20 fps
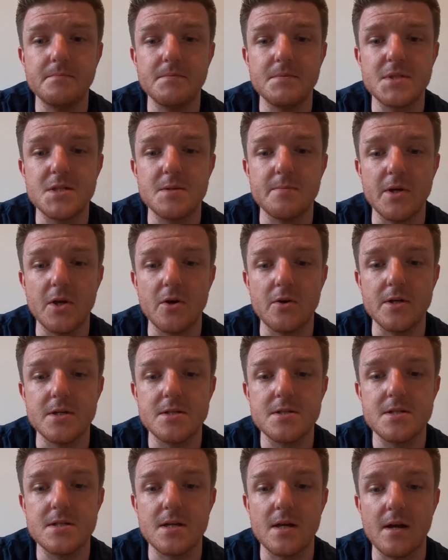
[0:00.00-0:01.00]
to be
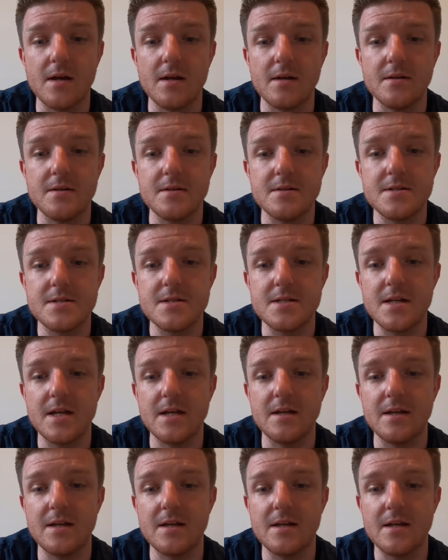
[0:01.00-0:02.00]
honest. And
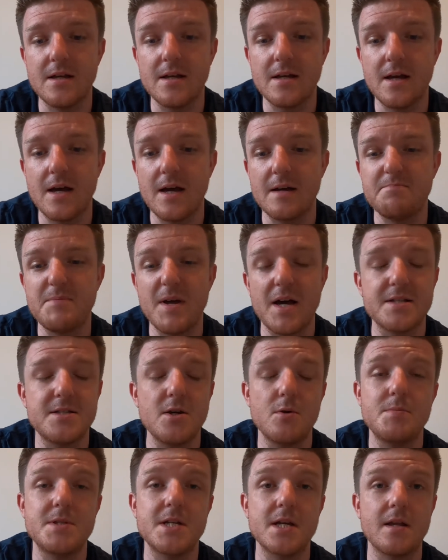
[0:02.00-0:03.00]
I
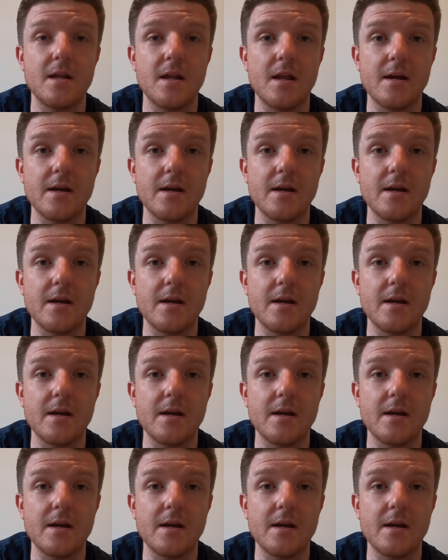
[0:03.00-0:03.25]
don't particularly